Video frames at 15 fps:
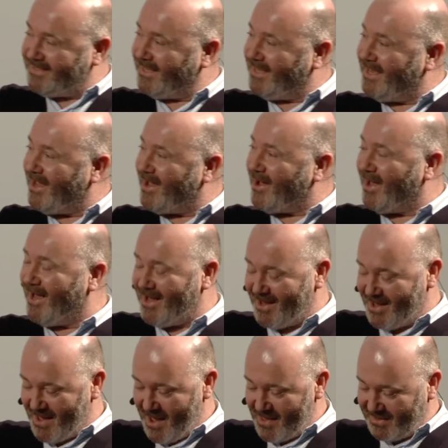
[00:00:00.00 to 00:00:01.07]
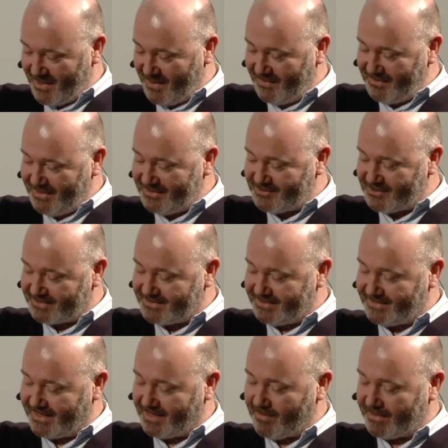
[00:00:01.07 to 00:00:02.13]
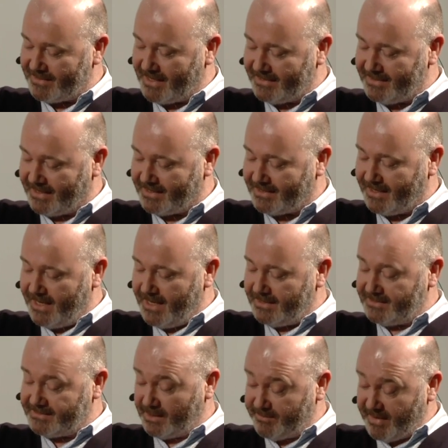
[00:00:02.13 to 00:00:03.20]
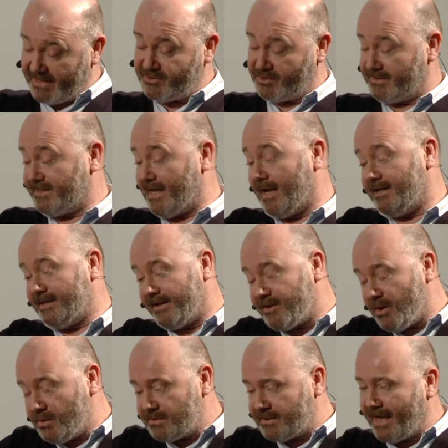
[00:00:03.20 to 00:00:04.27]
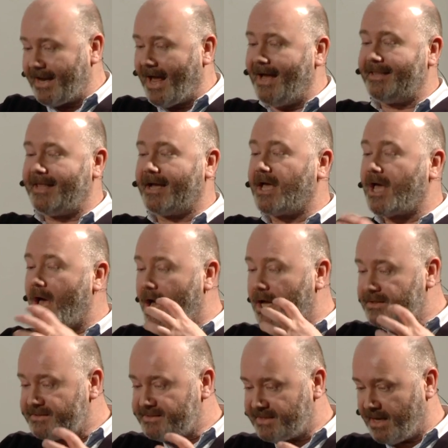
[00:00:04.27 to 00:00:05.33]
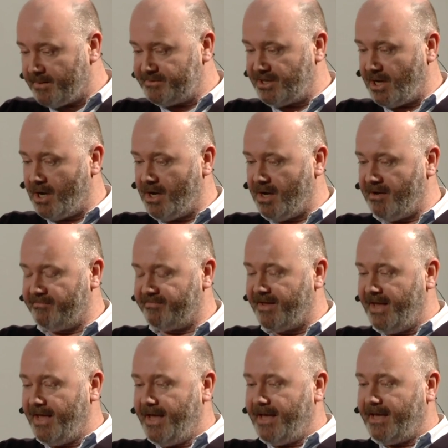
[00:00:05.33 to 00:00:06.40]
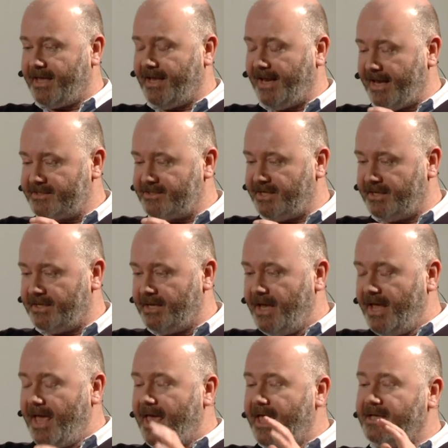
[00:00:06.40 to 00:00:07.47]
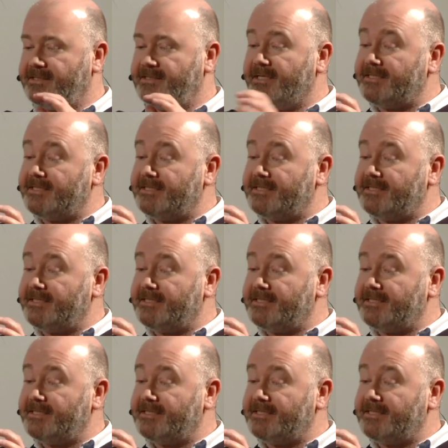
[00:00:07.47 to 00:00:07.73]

the, the other interesting thing about, I think, the subnatural salad and those that, uh, that concept yeah. of collecting is